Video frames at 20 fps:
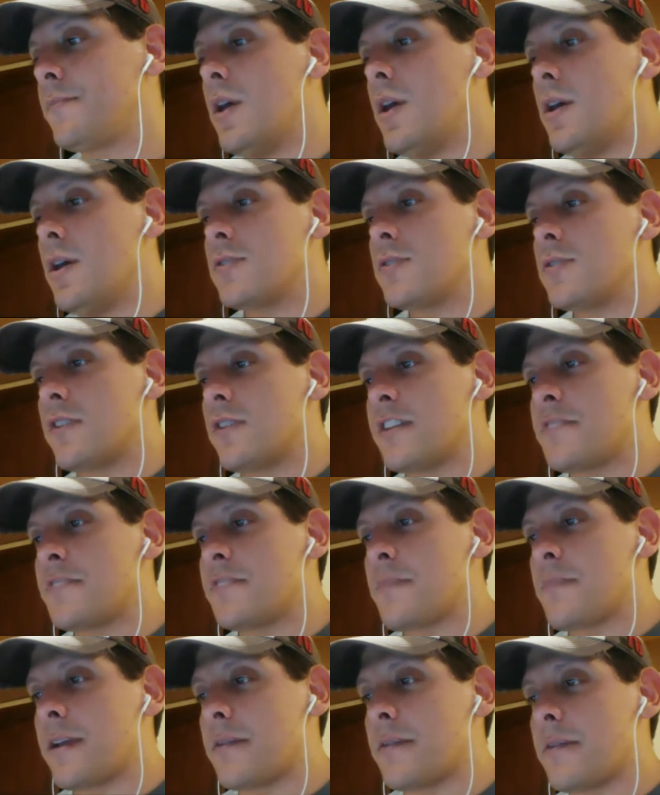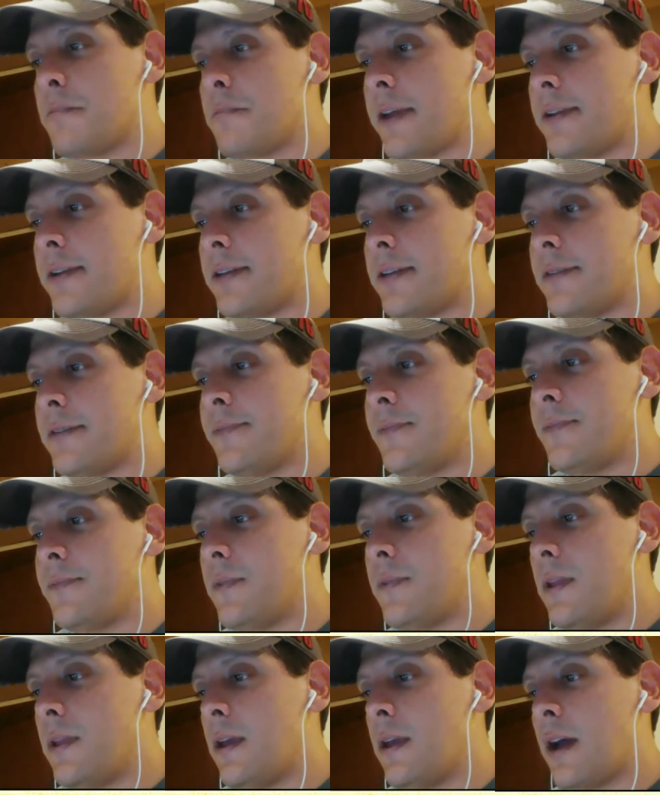So that's my companion.
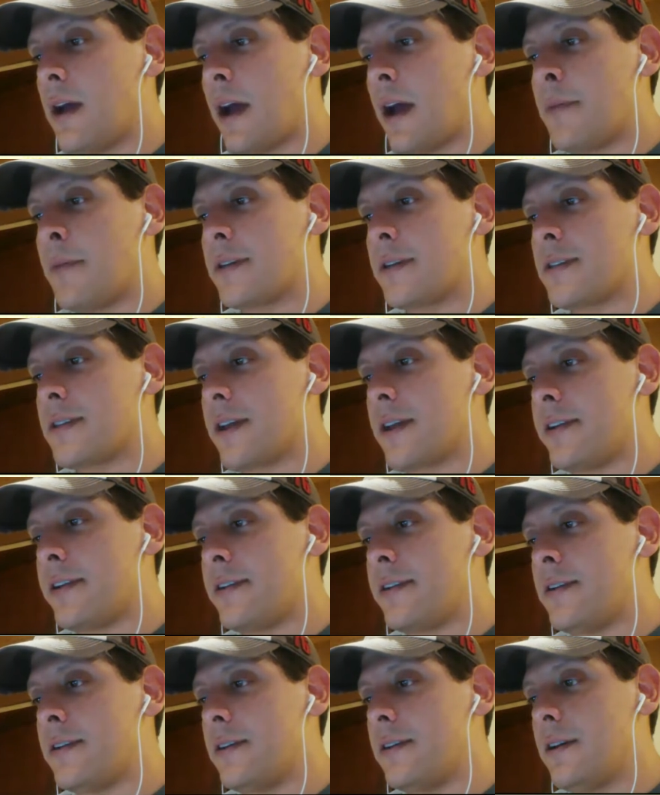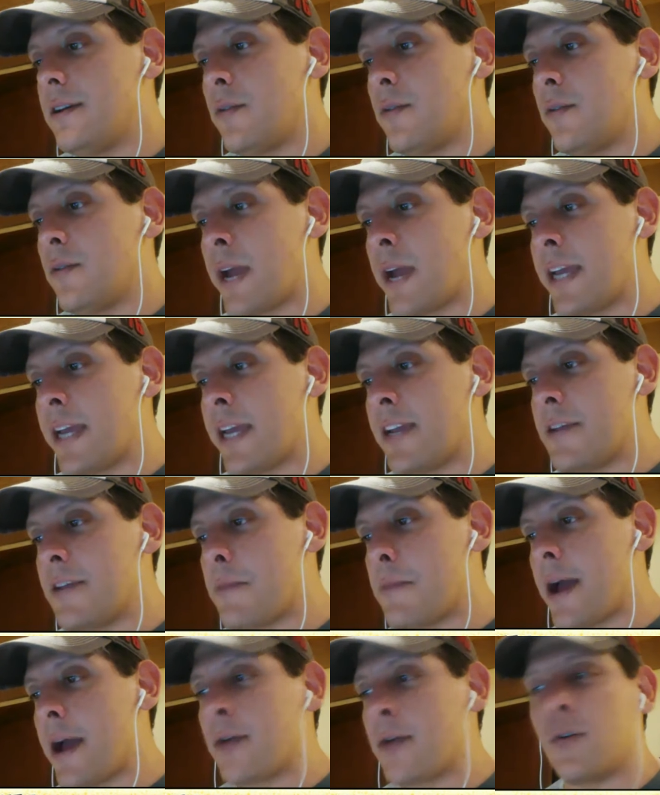I'm excited. When I get it
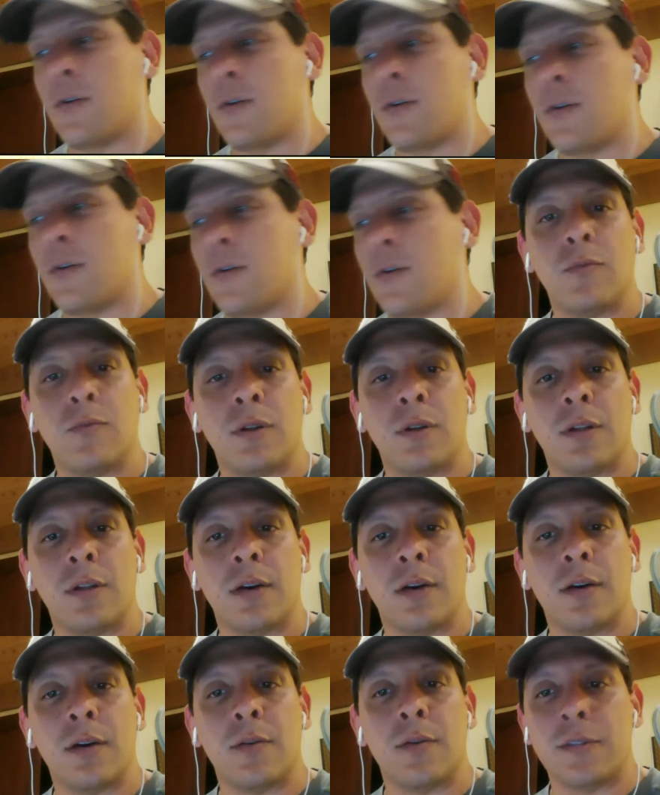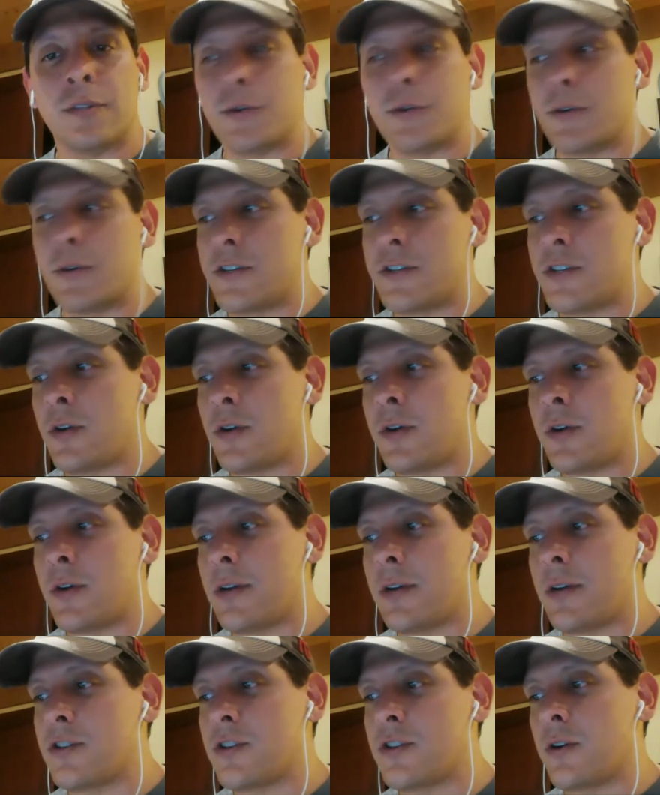back, we'll do a show and
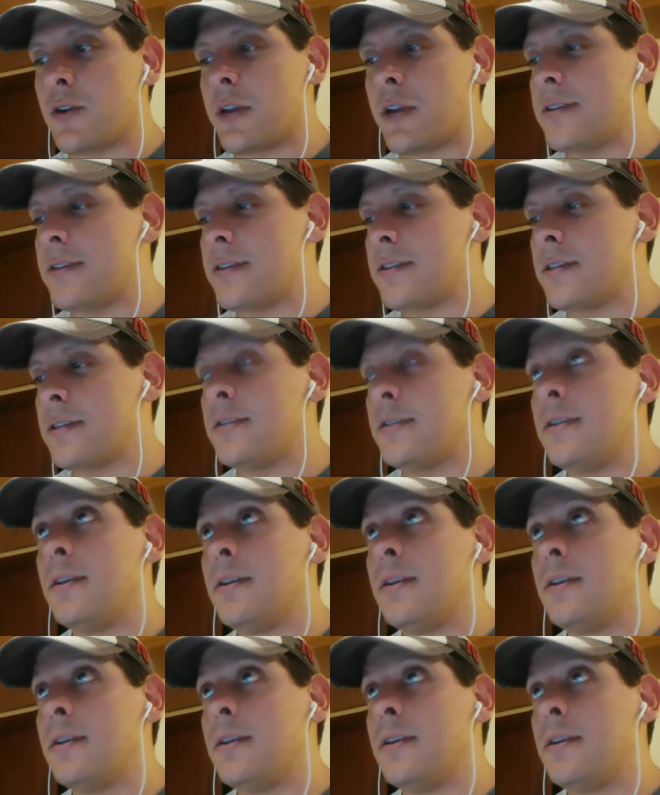I'll showcase it.